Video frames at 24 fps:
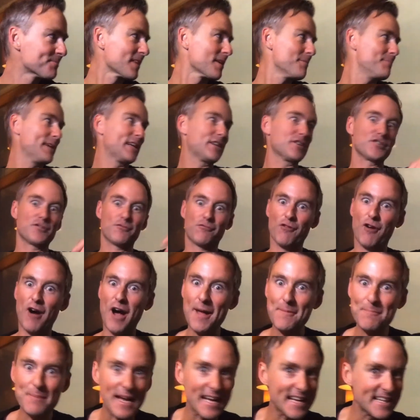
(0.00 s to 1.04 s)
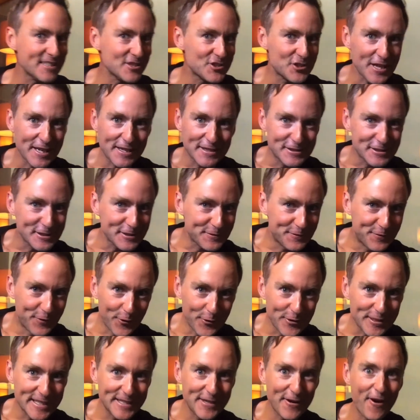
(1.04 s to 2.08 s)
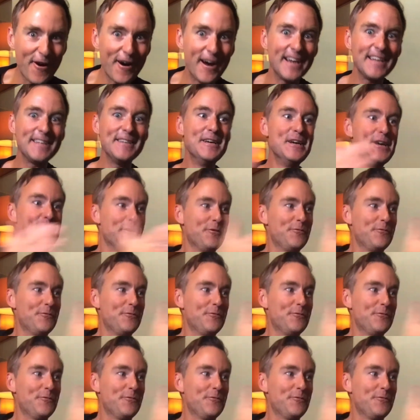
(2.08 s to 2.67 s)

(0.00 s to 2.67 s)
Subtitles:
because right back in Genesis 49,